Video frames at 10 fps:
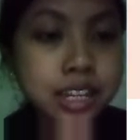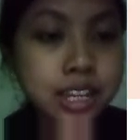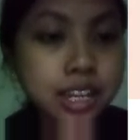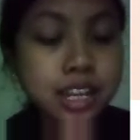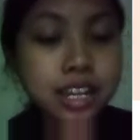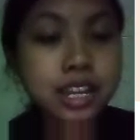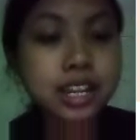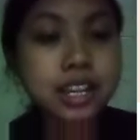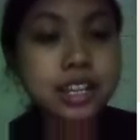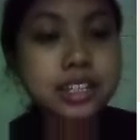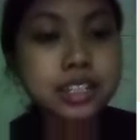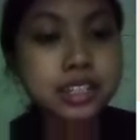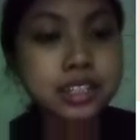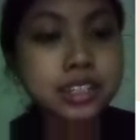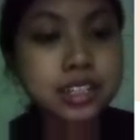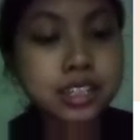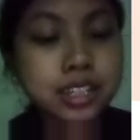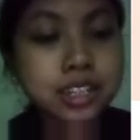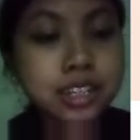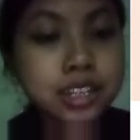And
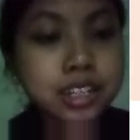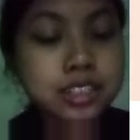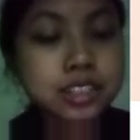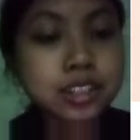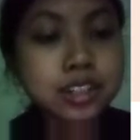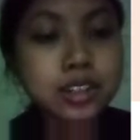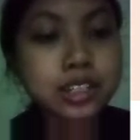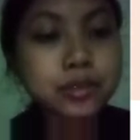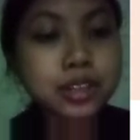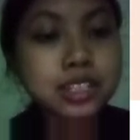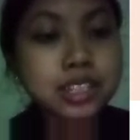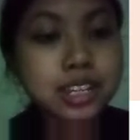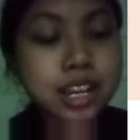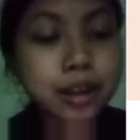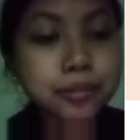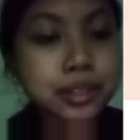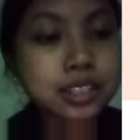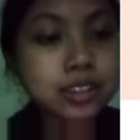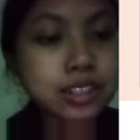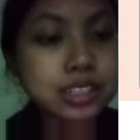it's according when they
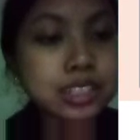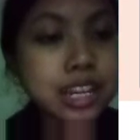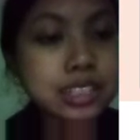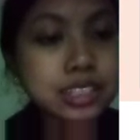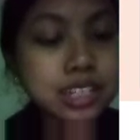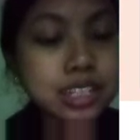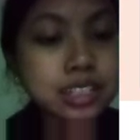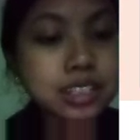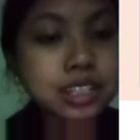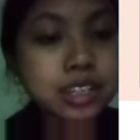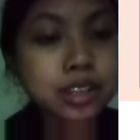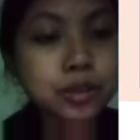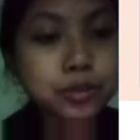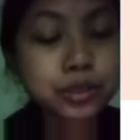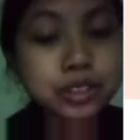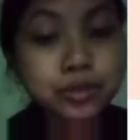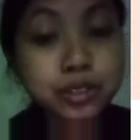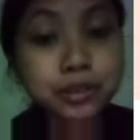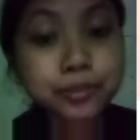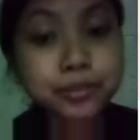happen or tenses, which
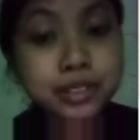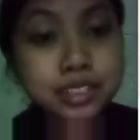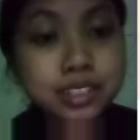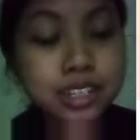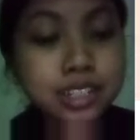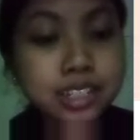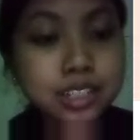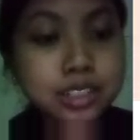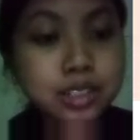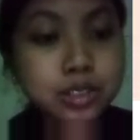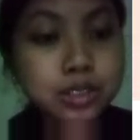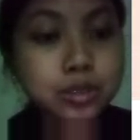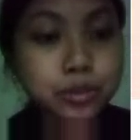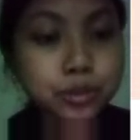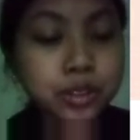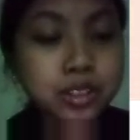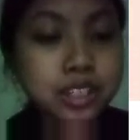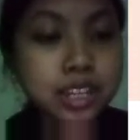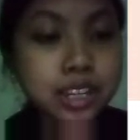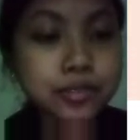for the present is used
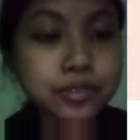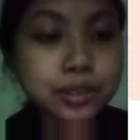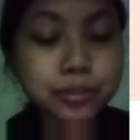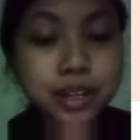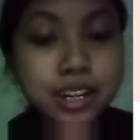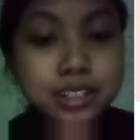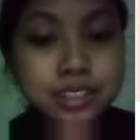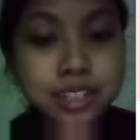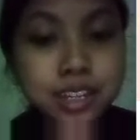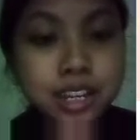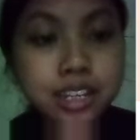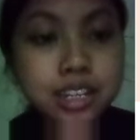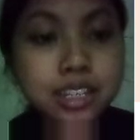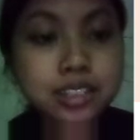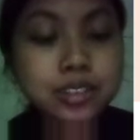walk, and for the past is